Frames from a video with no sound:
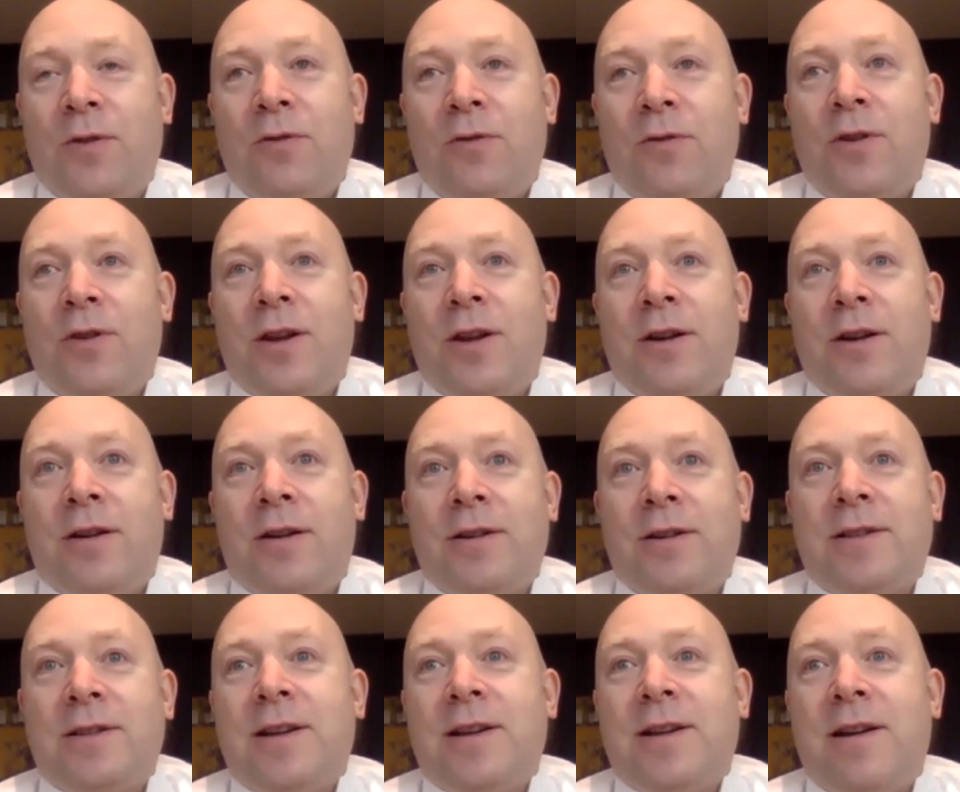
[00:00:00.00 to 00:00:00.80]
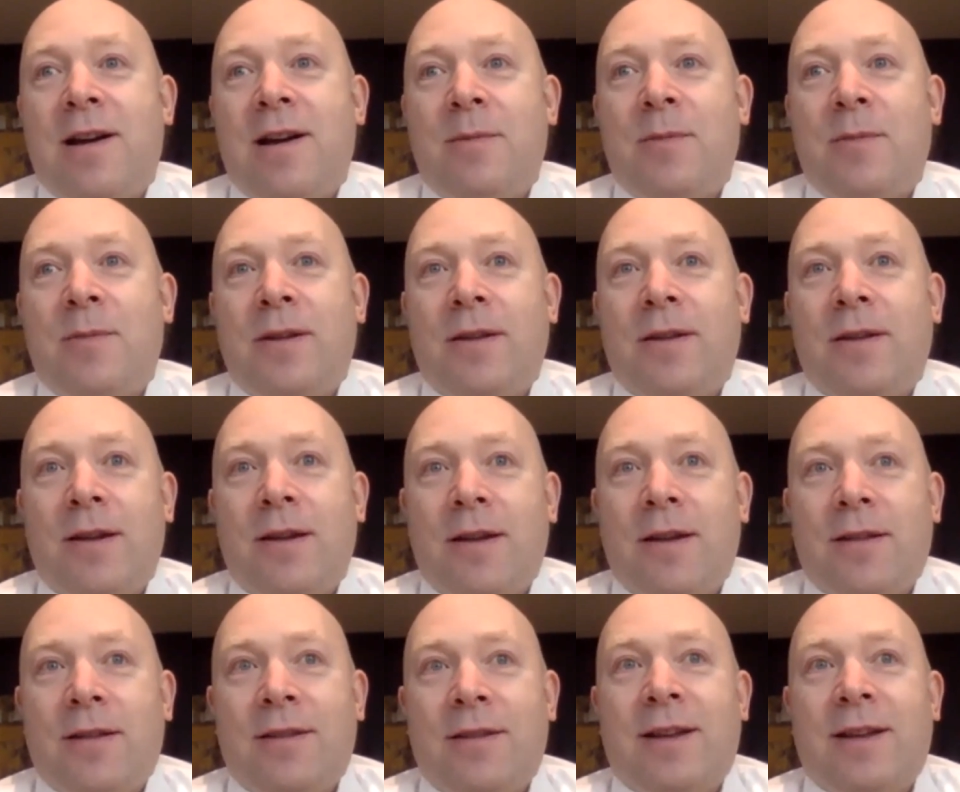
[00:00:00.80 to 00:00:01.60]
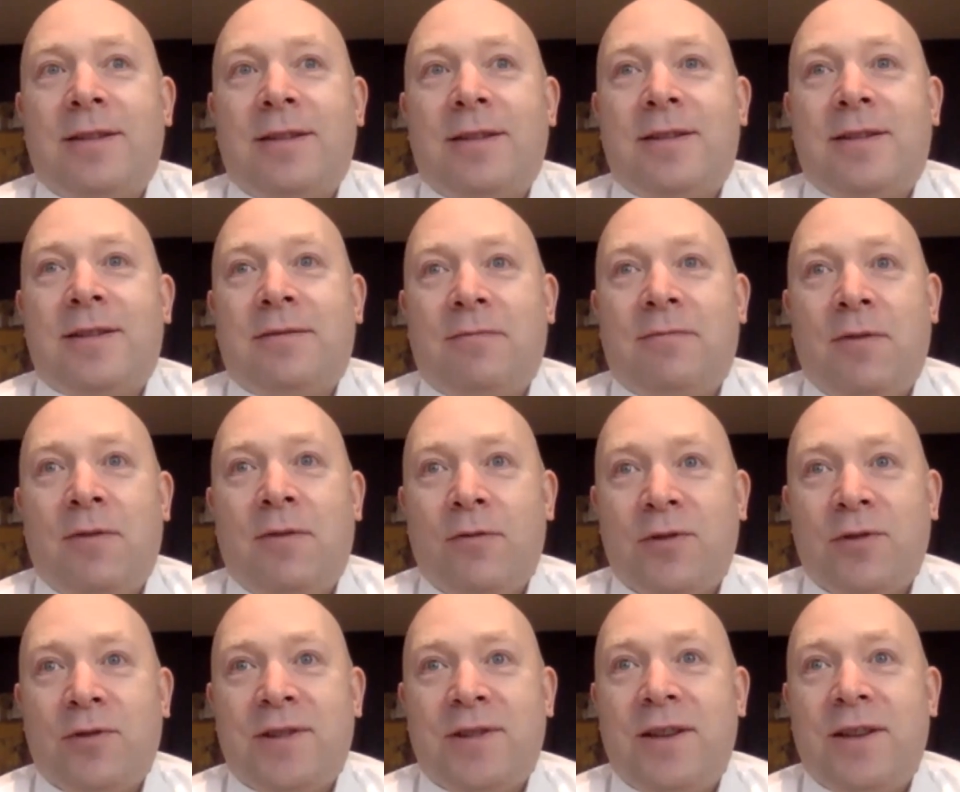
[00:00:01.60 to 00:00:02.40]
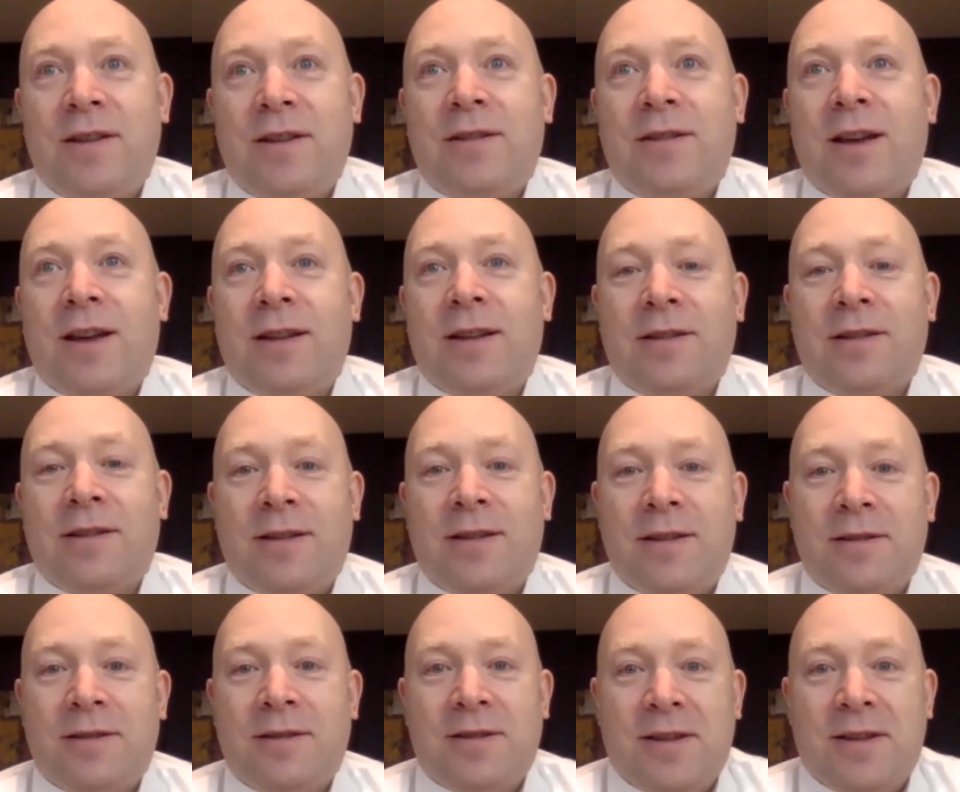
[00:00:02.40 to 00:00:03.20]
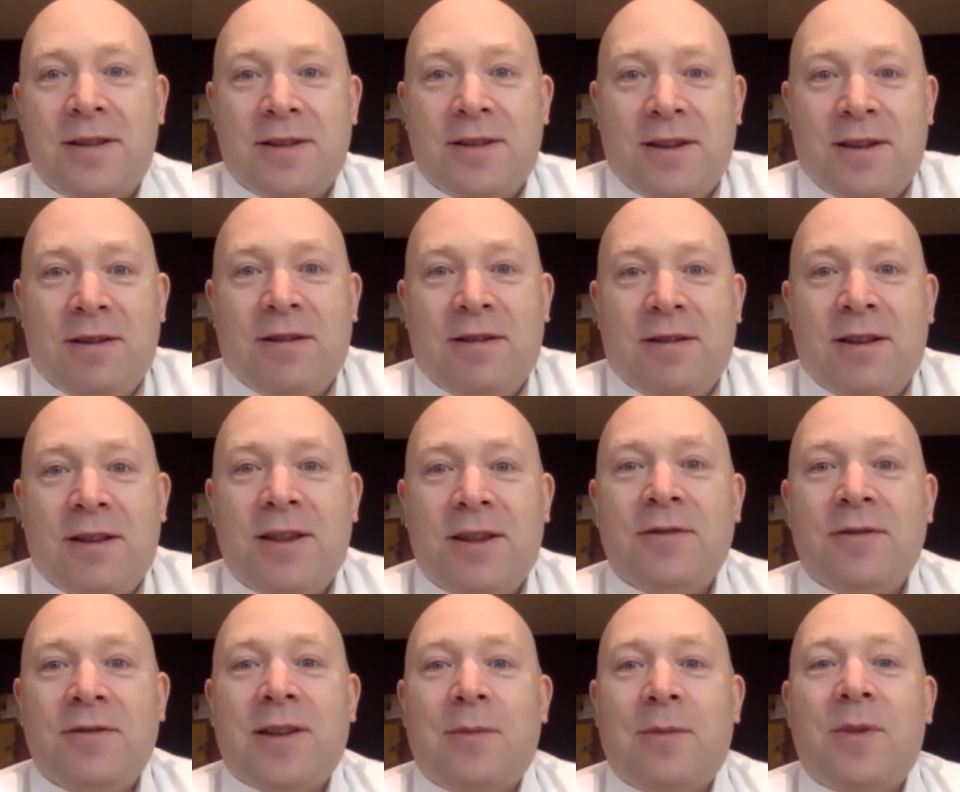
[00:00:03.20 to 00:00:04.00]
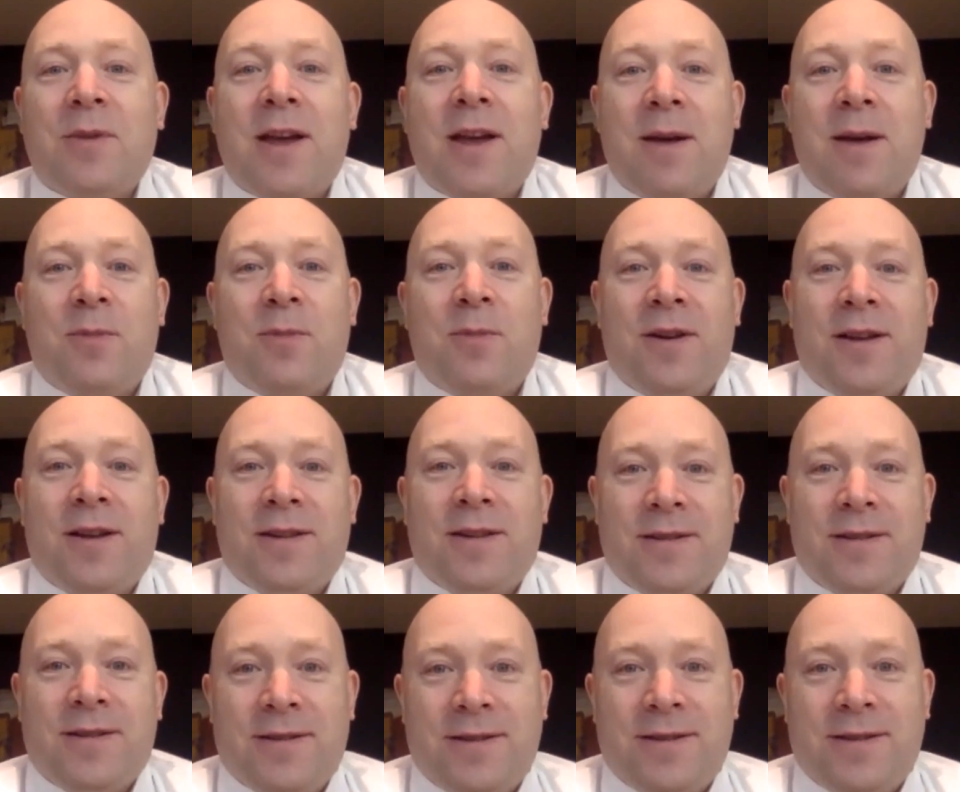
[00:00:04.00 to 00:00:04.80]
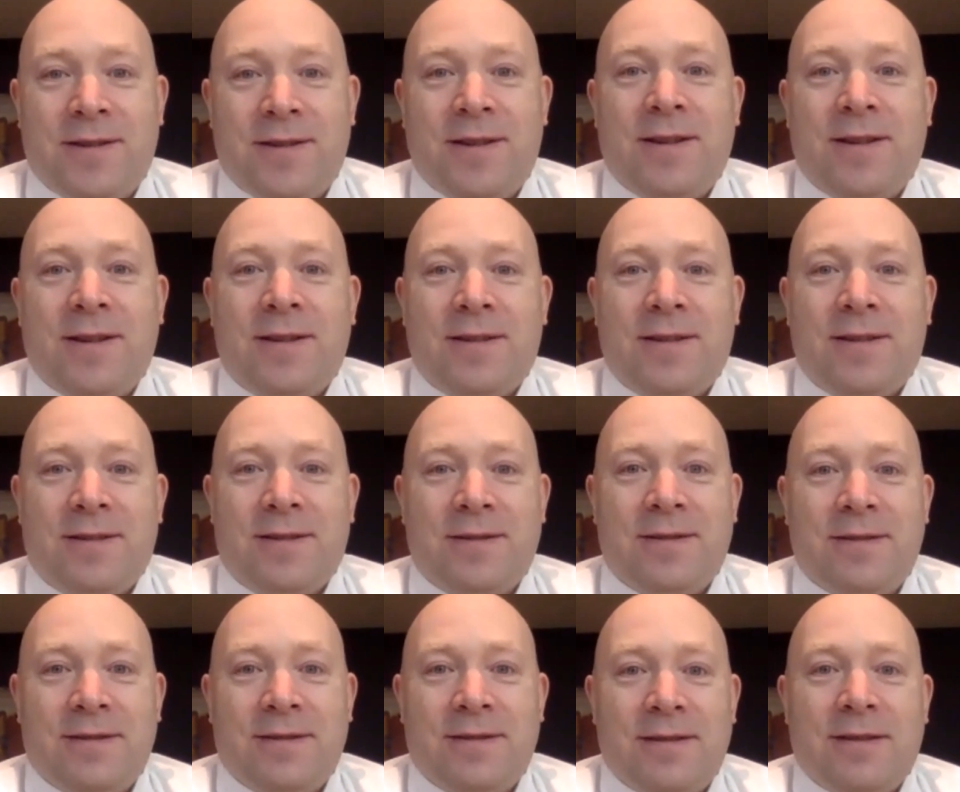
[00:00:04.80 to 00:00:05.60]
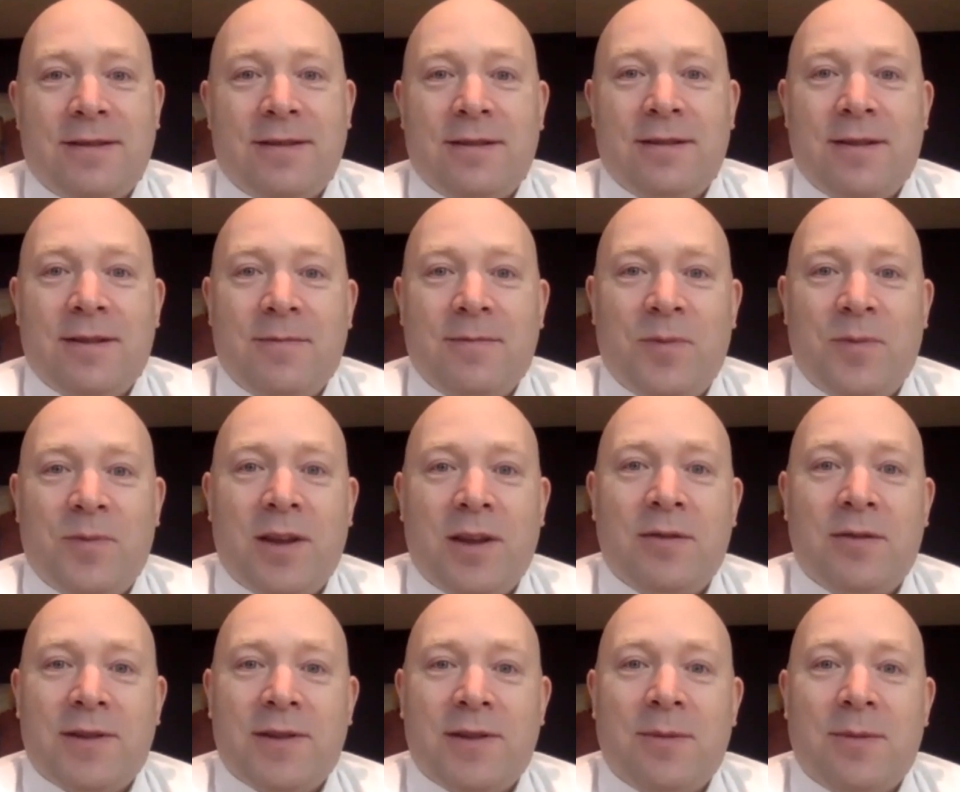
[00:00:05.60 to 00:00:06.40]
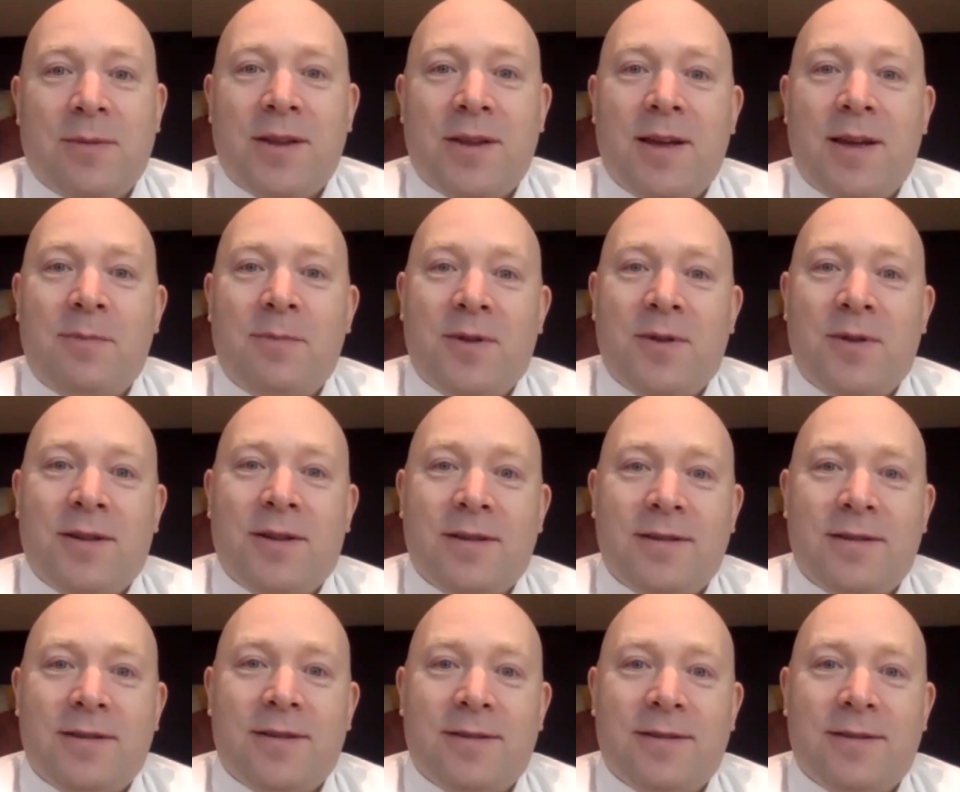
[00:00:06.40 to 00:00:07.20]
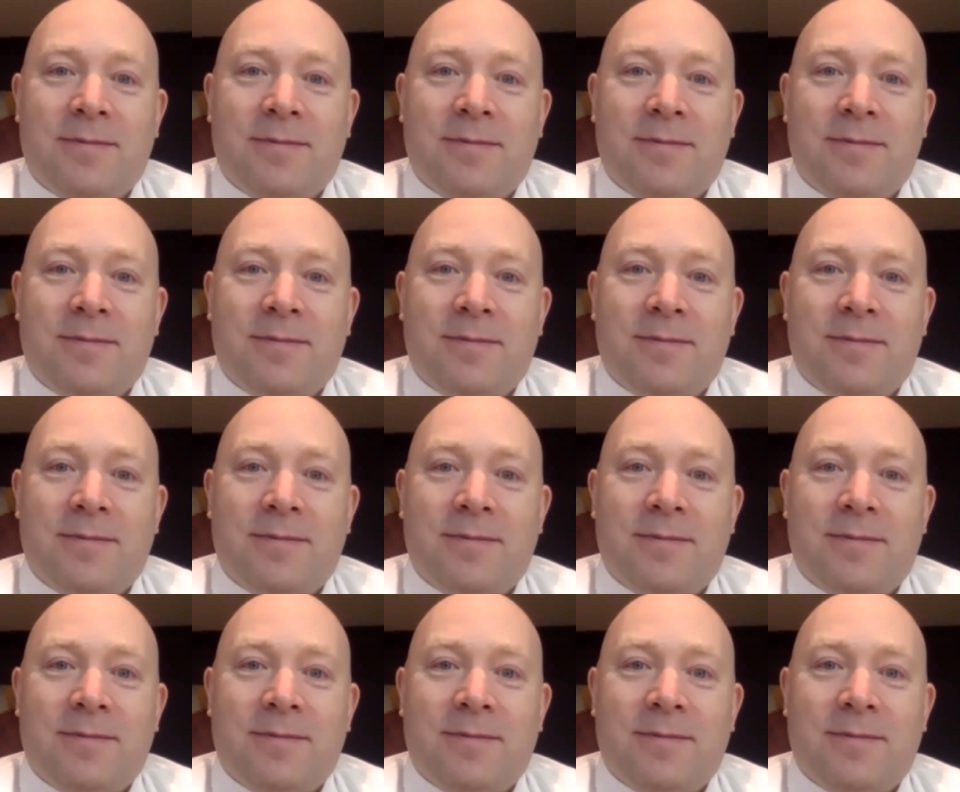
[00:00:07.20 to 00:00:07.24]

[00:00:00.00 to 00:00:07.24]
Year is coming, we will see that it gives some happiness inside. It gives some happiness.